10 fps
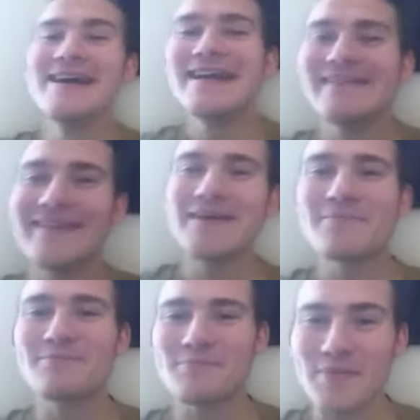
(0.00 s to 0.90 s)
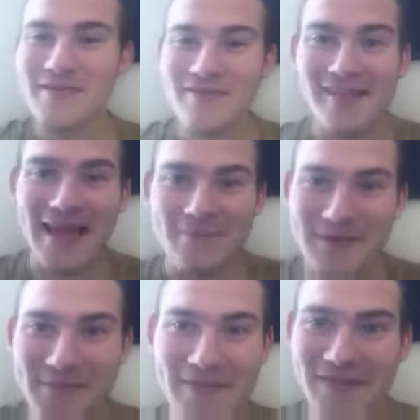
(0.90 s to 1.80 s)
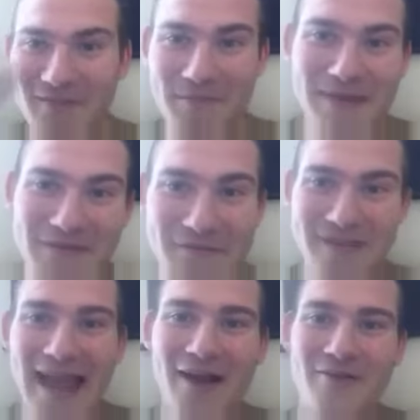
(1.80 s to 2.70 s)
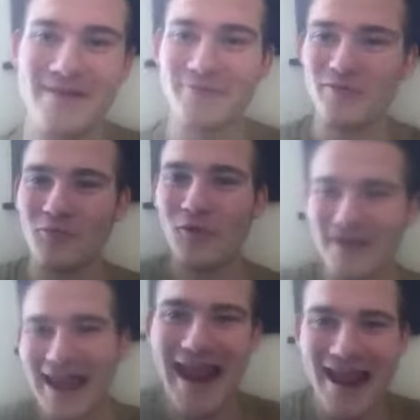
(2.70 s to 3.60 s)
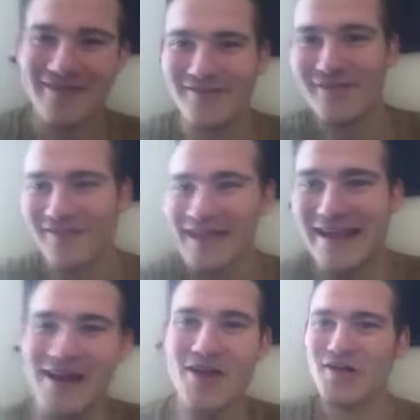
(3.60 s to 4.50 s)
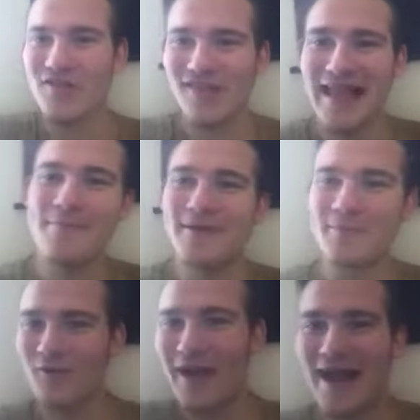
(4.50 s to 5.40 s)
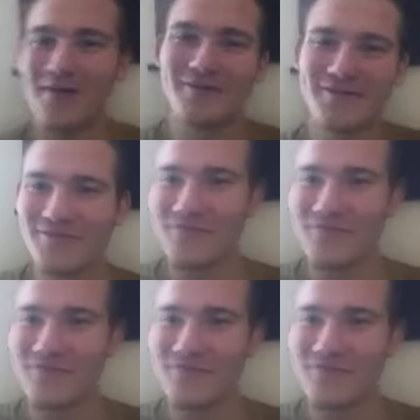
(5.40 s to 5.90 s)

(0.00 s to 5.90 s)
He bitch slapped him at the speed of sound with one hand, just like slapping him around, just